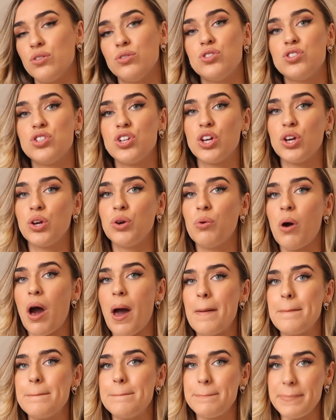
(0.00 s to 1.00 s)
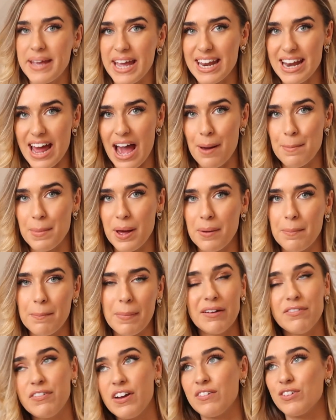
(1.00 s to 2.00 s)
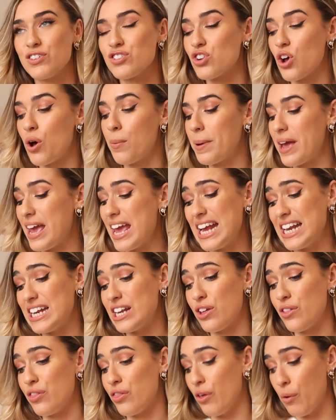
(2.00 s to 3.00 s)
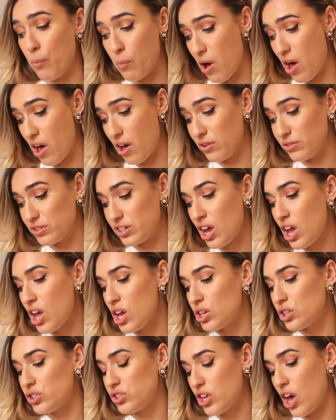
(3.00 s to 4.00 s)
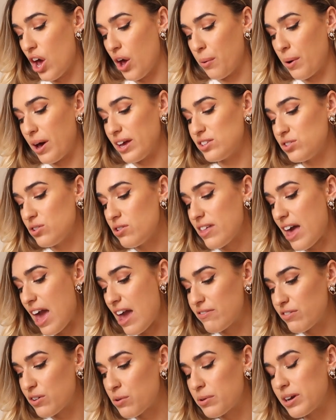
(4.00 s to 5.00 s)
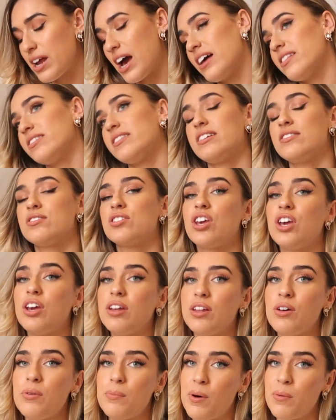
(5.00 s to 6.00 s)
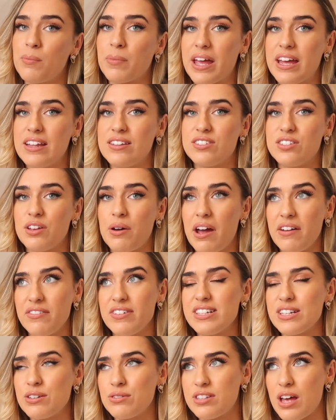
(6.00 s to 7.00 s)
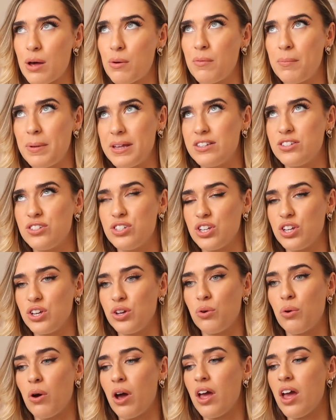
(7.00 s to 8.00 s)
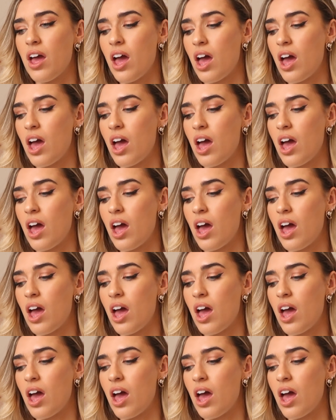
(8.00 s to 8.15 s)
on to B&M, my favourite shop in the world. So I saw that everyone had these cute little pumpkins. So every single time I've been to